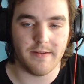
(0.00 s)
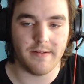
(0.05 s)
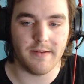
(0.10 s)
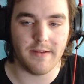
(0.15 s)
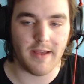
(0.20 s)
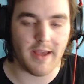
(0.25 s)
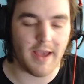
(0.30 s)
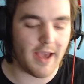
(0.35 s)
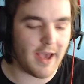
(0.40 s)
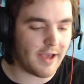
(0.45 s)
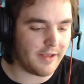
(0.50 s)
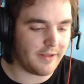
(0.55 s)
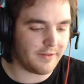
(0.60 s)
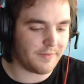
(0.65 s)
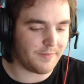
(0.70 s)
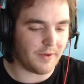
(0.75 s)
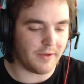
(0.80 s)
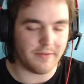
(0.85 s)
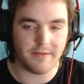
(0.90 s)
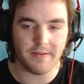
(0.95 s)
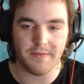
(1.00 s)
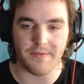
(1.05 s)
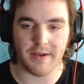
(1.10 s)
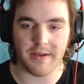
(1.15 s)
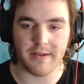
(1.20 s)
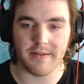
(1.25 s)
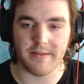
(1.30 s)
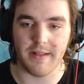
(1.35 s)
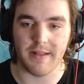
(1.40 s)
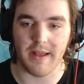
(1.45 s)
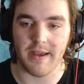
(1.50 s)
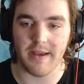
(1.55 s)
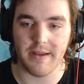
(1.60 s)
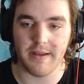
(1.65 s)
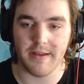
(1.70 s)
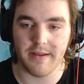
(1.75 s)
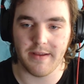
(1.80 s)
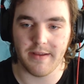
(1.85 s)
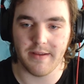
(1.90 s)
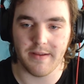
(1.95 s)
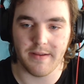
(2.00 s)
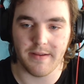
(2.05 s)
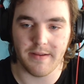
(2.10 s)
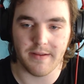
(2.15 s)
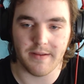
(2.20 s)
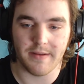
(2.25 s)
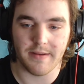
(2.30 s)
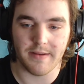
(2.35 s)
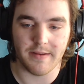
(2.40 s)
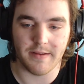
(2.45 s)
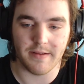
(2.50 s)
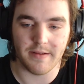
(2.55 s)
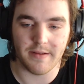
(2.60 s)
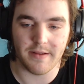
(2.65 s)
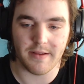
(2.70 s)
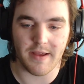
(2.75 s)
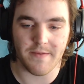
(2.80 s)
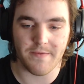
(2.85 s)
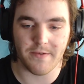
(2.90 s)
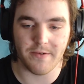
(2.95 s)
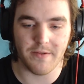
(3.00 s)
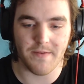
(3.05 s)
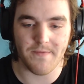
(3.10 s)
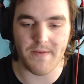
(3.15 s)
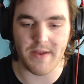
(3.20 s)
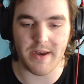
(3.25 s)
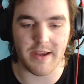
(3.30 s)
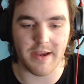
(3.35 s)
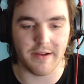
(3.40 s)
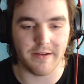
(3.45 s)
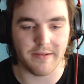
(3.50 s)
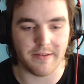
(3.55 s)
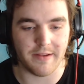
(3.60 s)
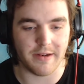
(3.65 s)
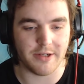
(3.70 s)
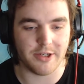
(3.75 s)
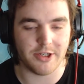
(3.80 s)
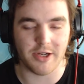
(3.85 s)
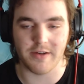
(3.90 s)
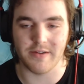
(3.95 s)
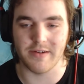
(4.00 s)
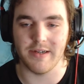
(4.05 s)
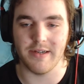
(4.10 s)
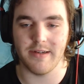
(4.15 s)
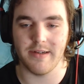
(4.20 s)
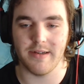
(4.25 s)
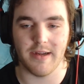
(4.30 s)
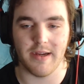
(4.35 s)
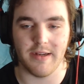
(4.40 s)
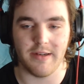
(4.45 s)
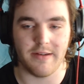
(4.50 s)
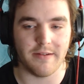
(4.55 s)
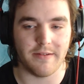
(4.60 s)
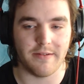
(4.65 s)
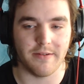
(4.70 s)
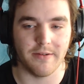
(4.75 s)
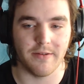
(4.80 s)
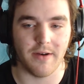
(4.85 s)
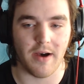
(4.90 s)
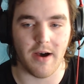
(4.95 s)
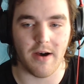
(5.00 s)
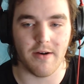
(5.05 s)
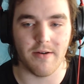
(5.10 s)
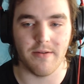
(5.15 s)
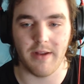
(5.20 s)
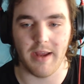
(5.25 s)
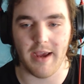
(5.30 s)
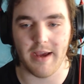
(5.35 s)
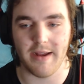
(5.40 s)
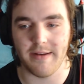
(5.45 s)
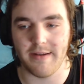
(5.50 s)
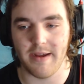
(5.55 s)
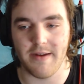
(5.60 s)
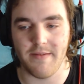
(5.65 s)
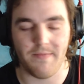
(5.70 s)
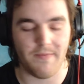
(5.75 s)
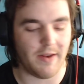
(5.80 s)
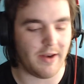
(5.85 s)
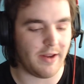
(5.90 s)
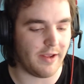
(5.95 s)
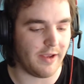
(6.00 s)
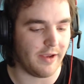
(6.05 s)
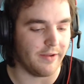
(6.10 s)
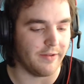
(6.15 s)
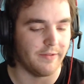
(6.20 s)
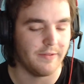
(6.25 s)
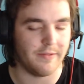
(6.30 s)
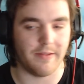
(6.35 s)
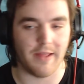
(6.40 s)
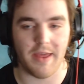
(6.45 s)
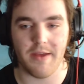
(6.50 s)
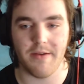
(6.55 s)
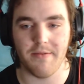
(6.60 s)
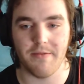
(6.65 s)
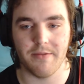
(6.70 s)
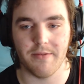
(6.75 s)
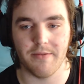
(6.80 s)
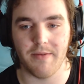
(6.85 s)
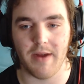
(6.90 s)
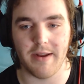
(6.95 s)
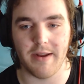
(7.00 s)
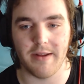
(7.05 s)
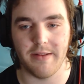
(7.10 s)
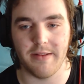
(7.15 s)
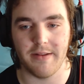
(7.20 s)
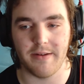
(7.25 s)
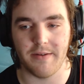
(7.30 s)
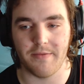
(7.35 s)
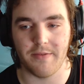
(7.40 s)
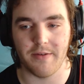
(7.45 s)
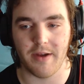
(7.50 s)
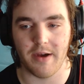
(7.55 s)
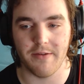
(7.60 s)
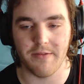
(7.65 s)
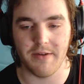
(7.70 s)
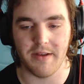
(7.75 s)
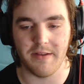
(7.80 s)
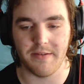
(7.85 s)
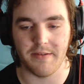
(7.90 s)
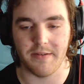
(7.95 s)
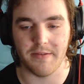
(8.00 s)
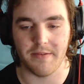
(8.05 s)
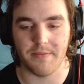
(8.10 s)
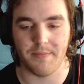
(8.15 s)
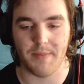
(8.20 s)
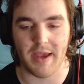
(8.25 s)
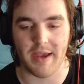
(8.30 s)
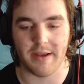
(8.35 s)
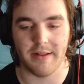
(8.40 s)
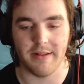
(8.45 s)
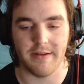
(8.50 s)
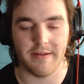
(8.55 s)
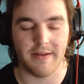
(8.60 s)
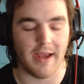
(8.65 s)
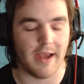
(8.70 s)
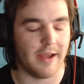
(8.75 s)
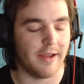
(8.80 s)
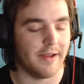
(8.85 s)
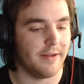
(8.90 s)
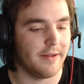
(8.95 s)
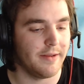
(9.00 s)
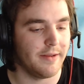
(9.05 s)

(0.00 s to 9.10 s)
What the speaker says: How are you supposed to fix that? If all the videos that show it are just all old, outdated videos that were running the different OSs back in the day.